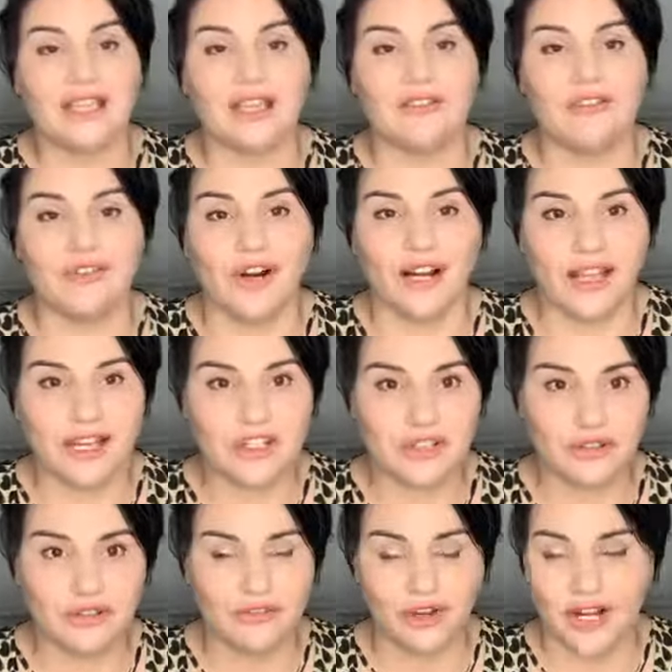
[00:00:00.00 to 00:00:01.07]
Get a
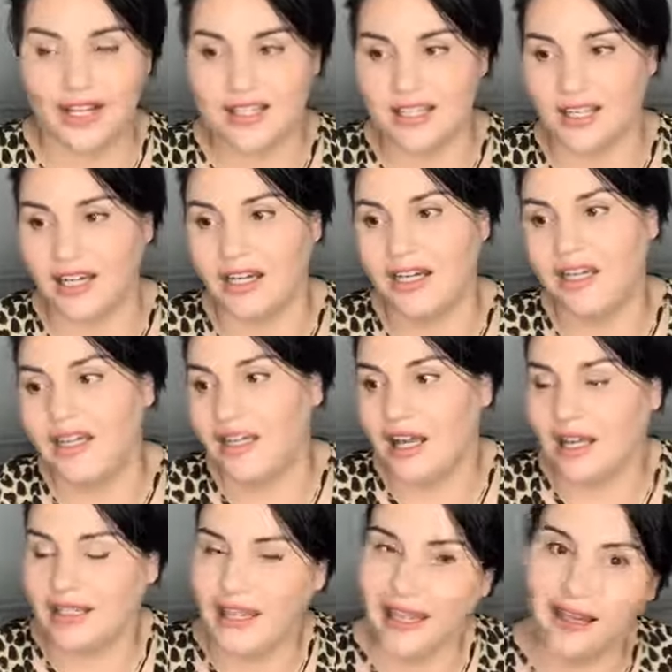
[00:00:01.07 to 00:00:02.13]
financial advisor,
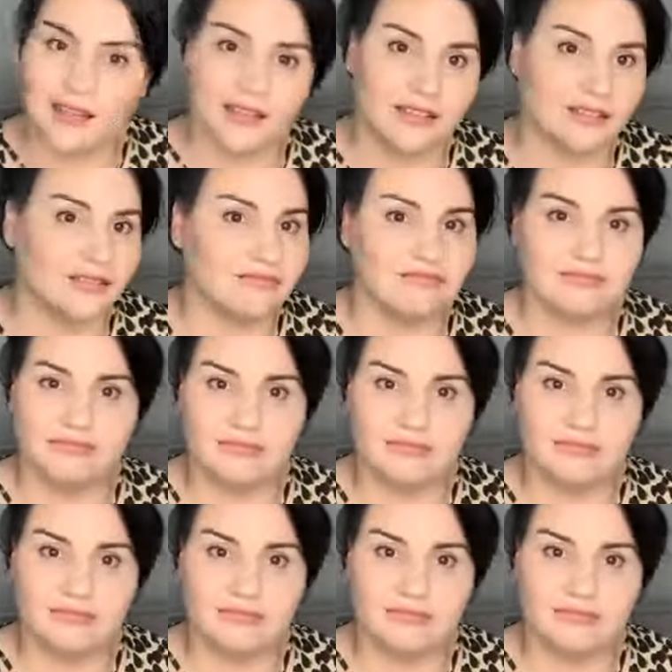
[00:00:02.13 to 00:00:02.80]
accountant,